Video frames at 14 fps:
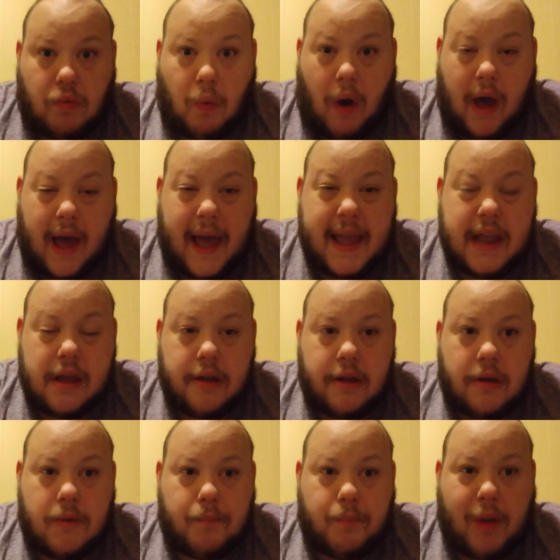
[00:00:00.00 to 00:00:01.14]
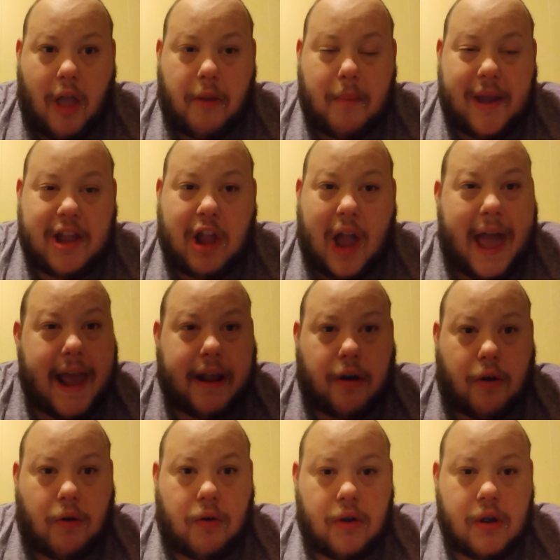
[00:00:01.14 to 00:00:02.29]
Why? Because Mick
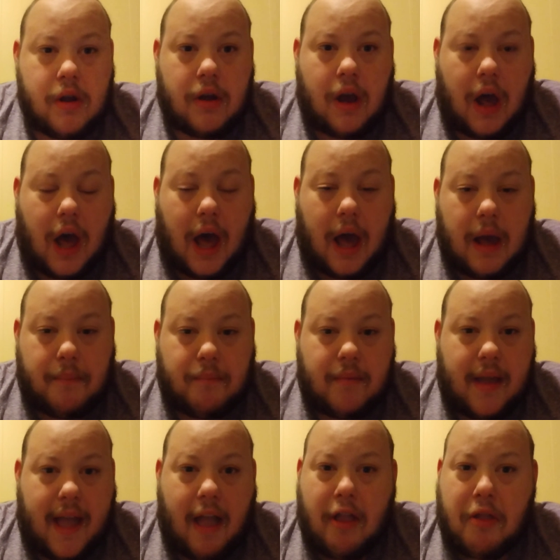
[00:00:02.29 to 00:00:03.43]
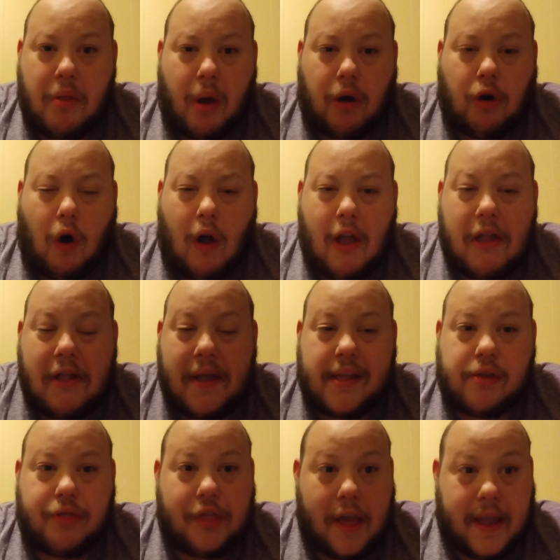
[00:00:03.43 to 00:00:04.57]
Jagger uh, has not lost
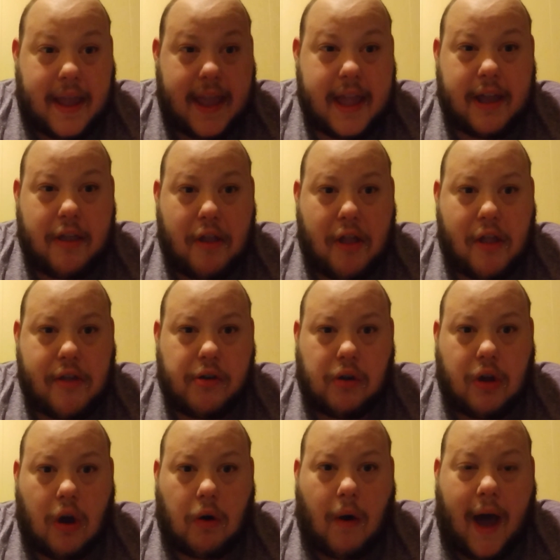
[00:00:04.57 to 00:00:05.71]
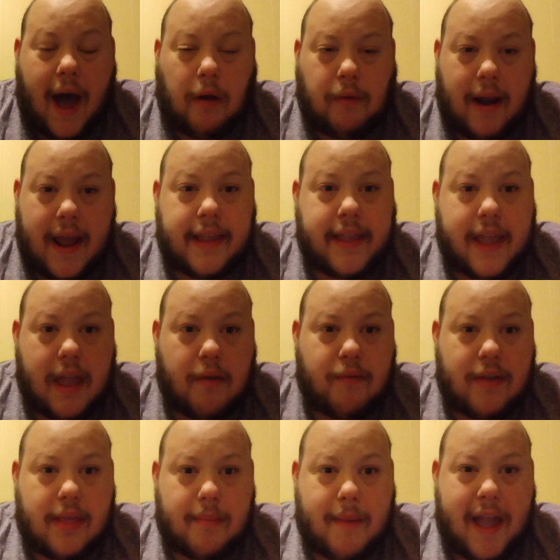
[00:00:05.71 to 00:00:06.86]
anything. He can still go out and give
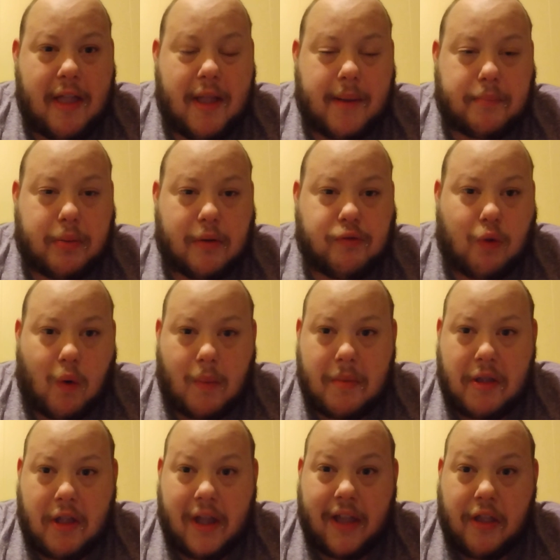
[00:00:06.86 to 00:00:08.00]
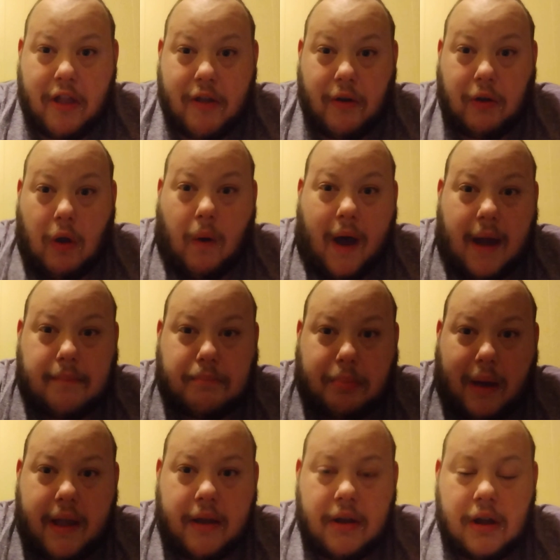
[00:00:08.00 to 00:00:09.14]
an amazing performance. He can still go out and
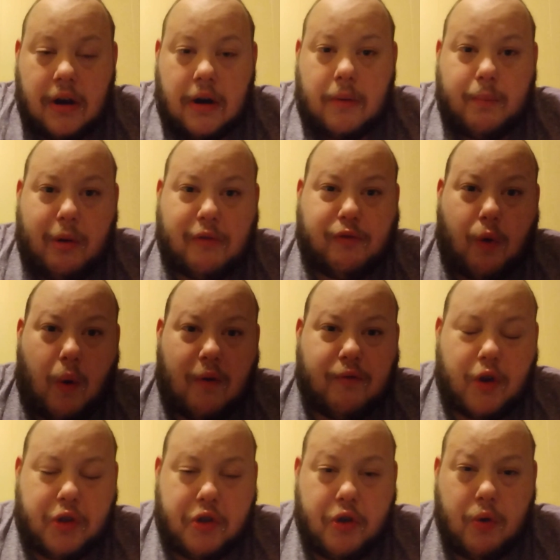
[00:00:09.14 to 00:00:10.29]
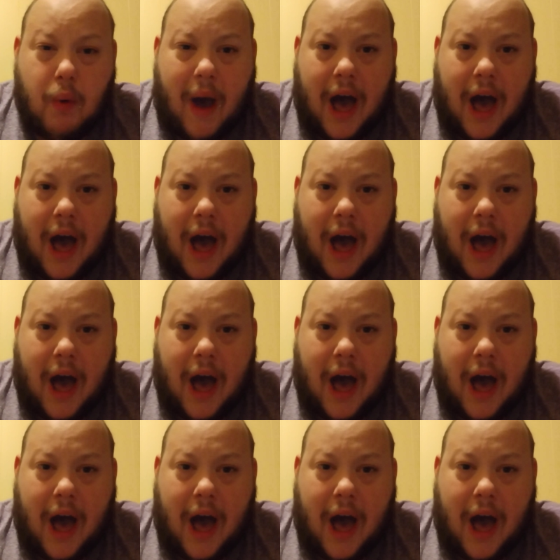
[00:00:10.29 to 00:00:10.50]
play, perform for two